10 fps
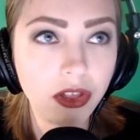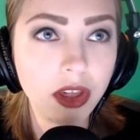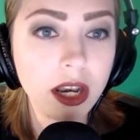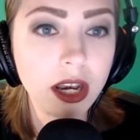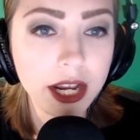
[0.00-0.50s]

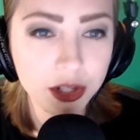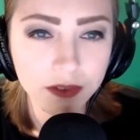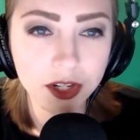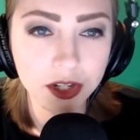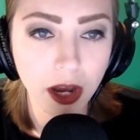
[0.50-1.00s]
nature
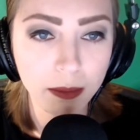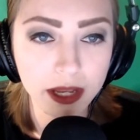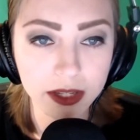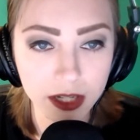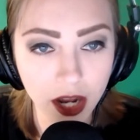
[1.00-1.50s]
of the job
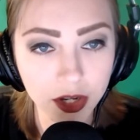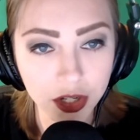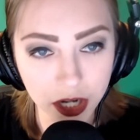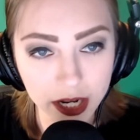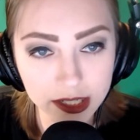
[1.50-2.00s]
is not
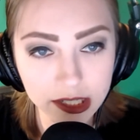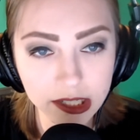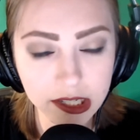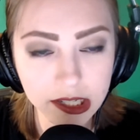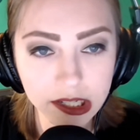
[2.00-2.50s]

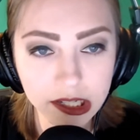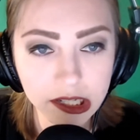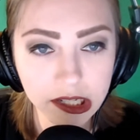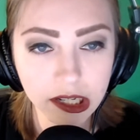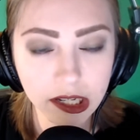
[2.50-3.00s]

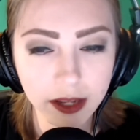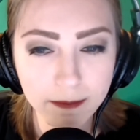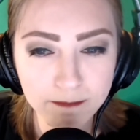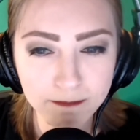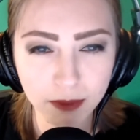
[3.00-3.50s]
just
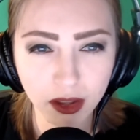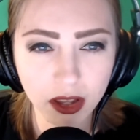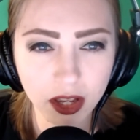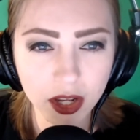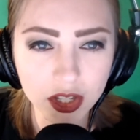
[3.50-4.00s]

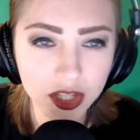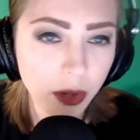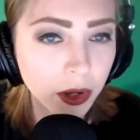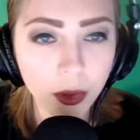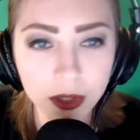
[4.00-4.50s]

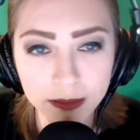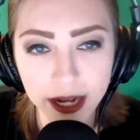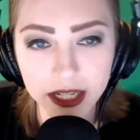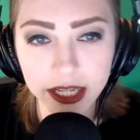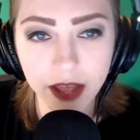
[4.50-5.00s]
sewing holes
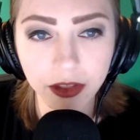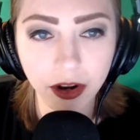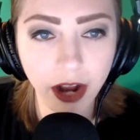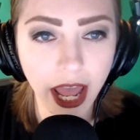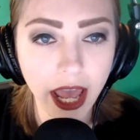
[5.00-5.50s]
back
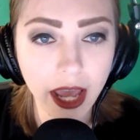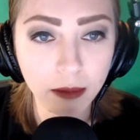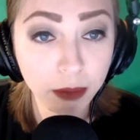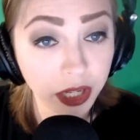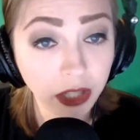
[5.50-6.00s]
together
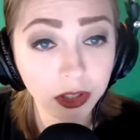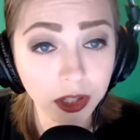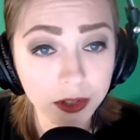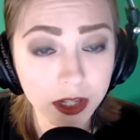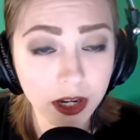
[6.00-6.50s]
and putting
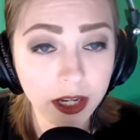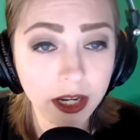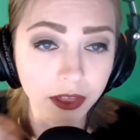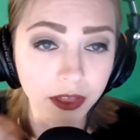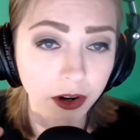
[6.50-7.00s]
clothes
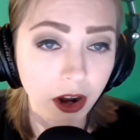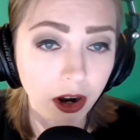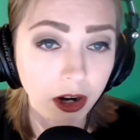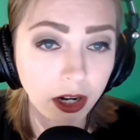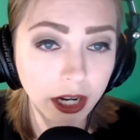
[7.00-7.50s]
on. There
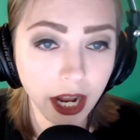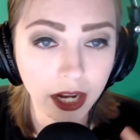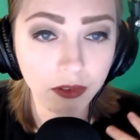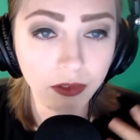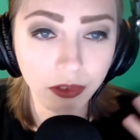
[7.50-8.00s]
are
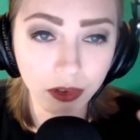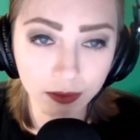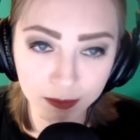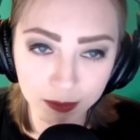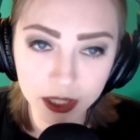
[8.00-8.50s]
kind of
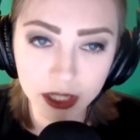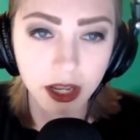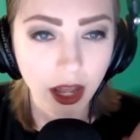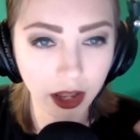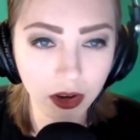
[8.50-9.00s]

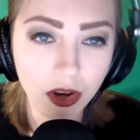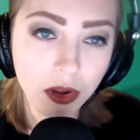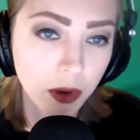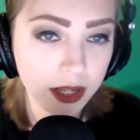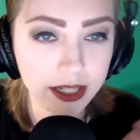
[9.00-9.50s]

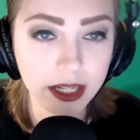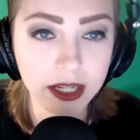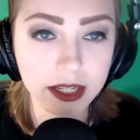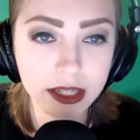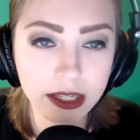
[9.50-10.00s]

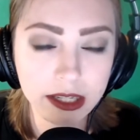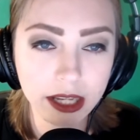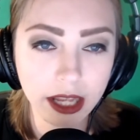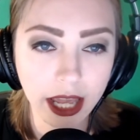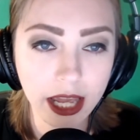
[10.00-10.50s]

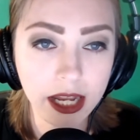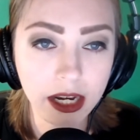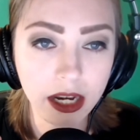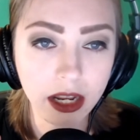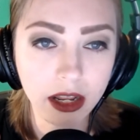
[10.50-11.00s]
nuances in